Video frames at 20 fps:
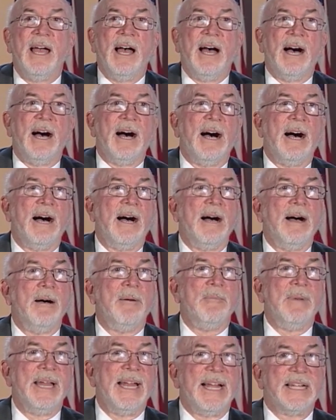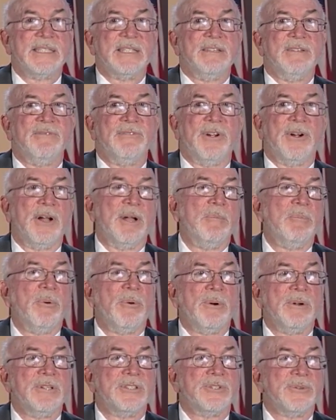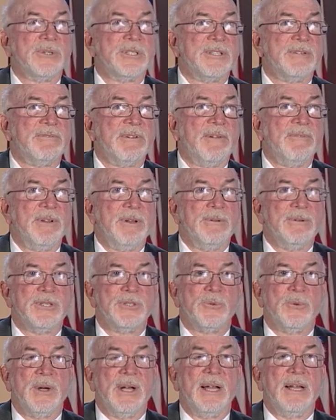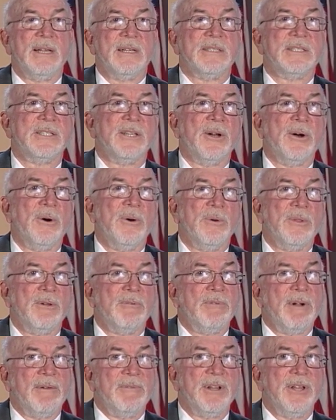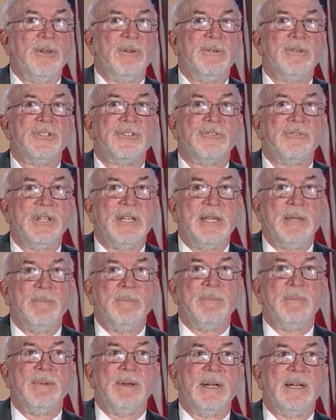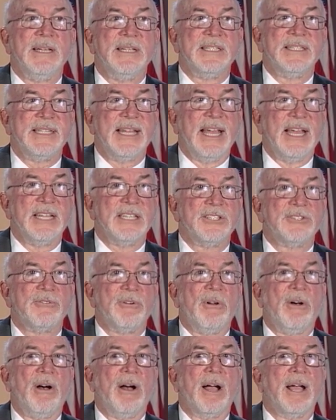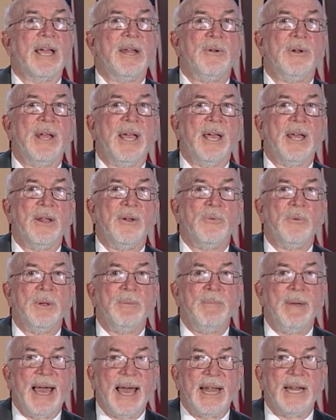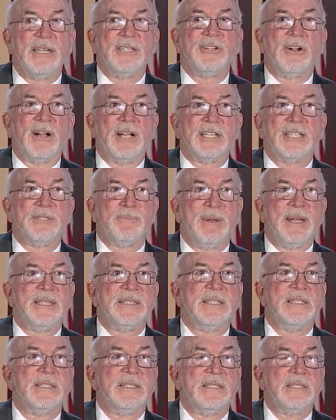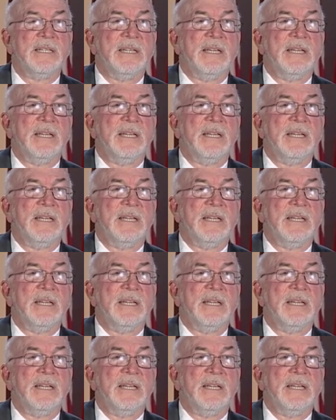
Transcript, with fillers: And that's a very important source of revenue as well. So the revenue stream is staying strong, and we manage our expenses,